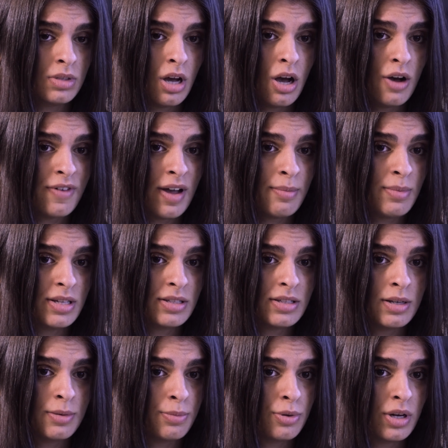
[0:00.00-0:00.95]
Our families
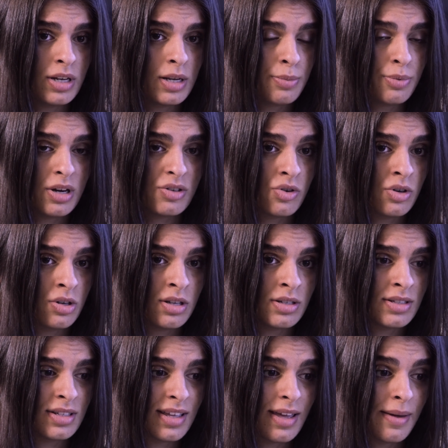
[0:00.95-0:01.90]
didn't put any pressure on
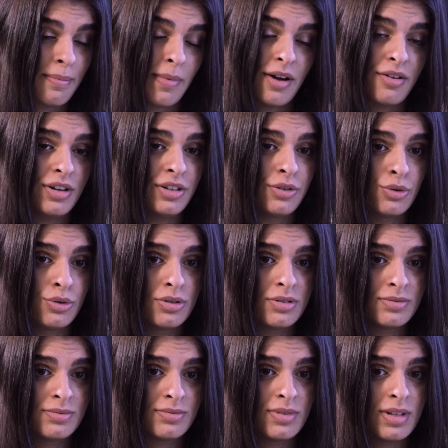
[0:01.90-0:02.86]
us to get married or
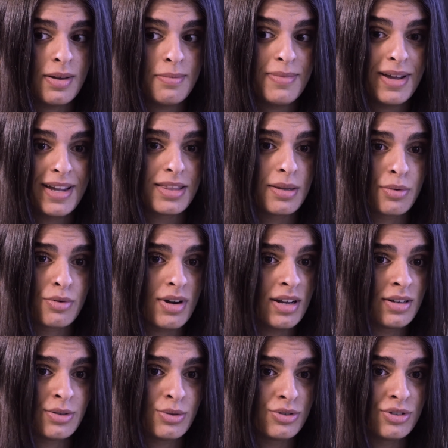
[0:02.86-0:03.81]
make them
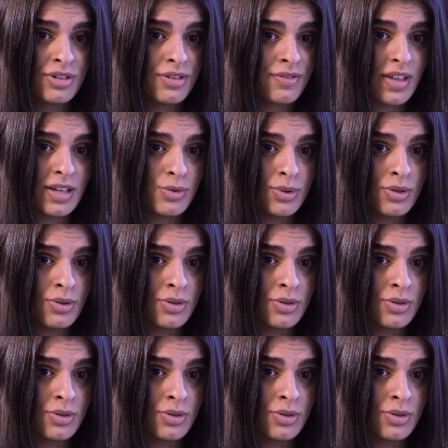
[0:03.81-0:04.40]
grandchildren, if that's what